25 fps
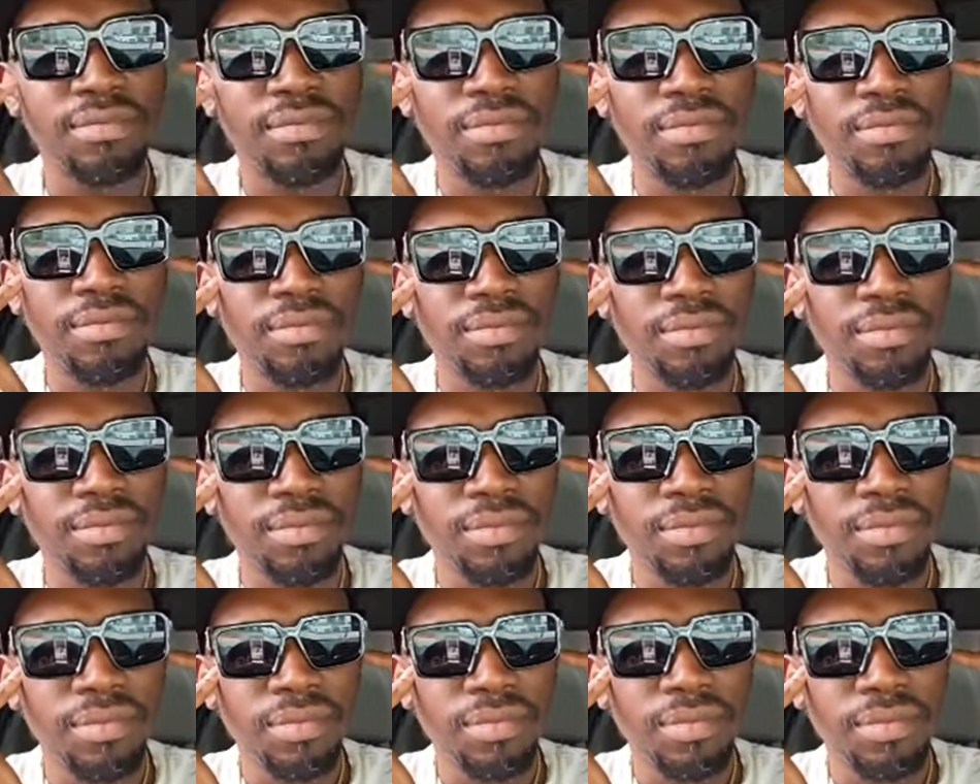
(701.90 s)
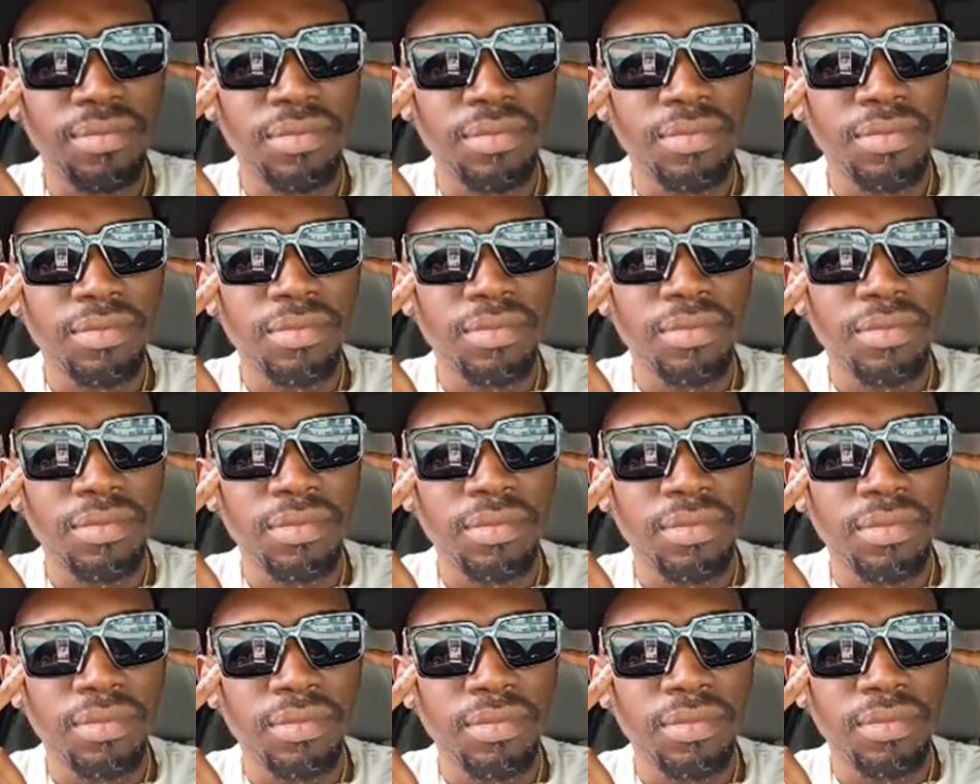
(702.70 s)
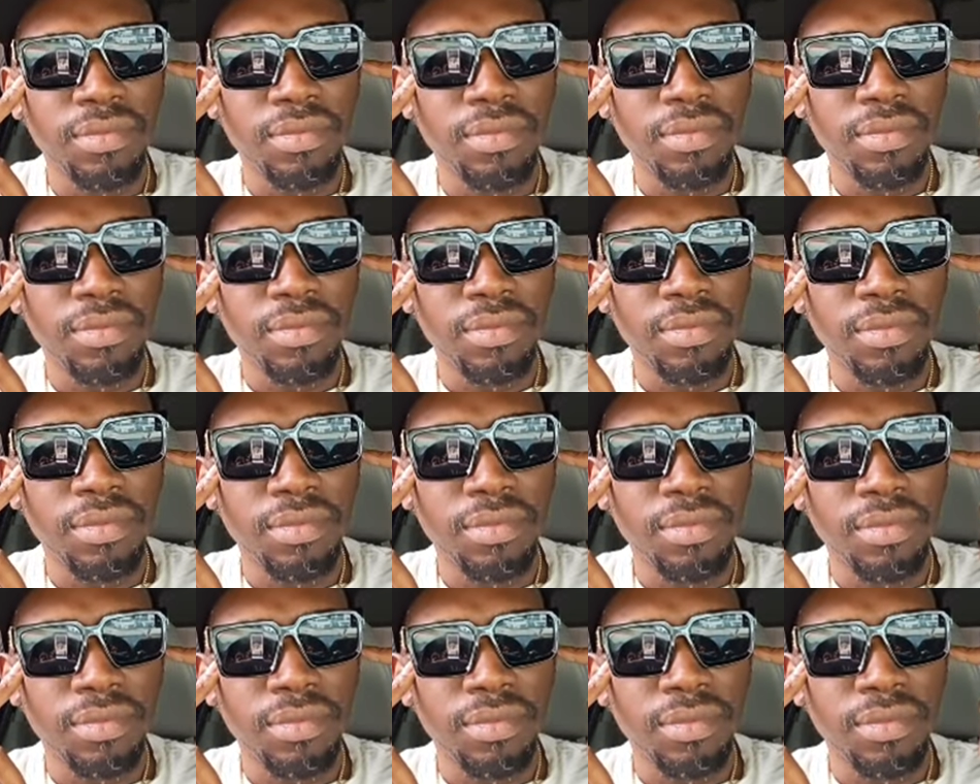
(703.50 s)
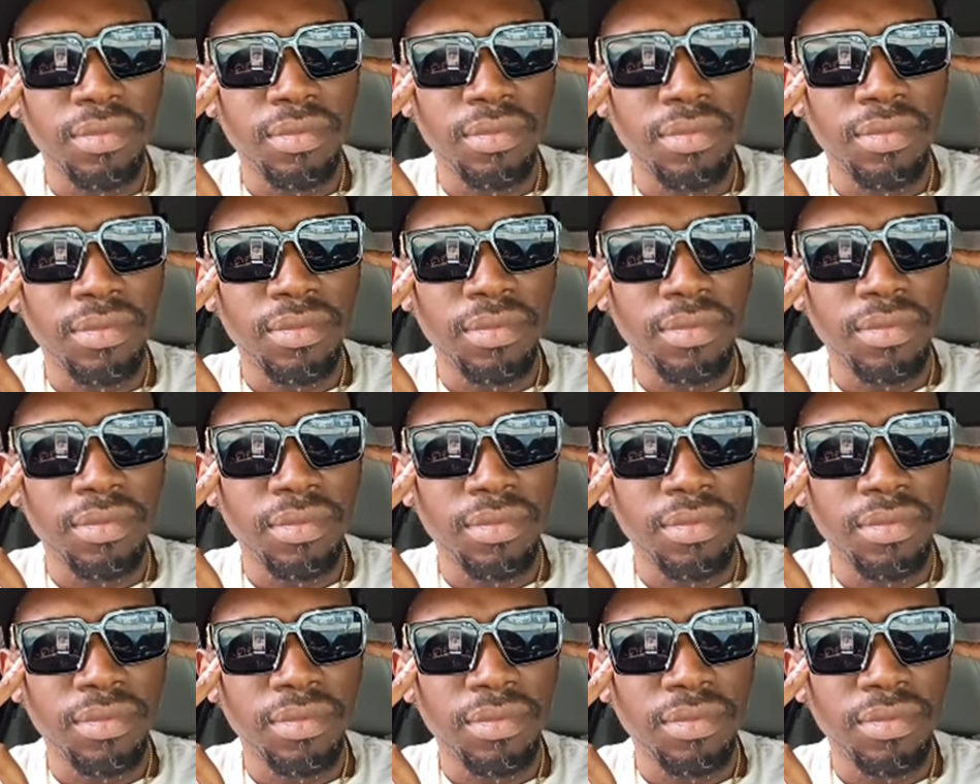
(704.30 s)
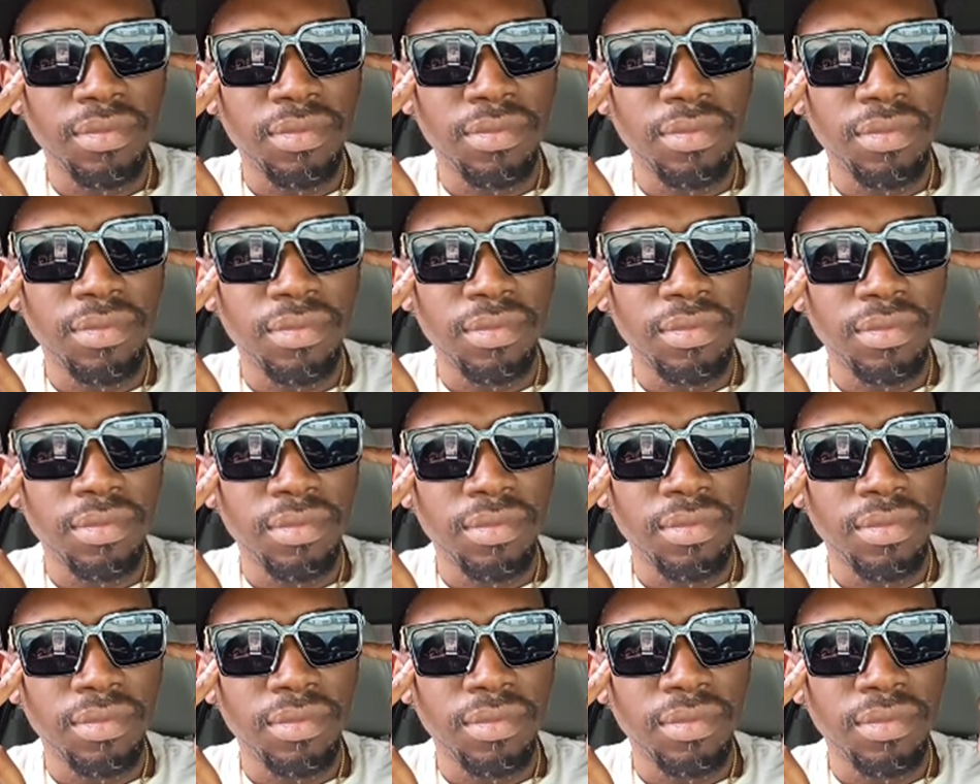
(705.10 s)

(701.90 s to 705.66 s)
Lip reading: (no one is talking)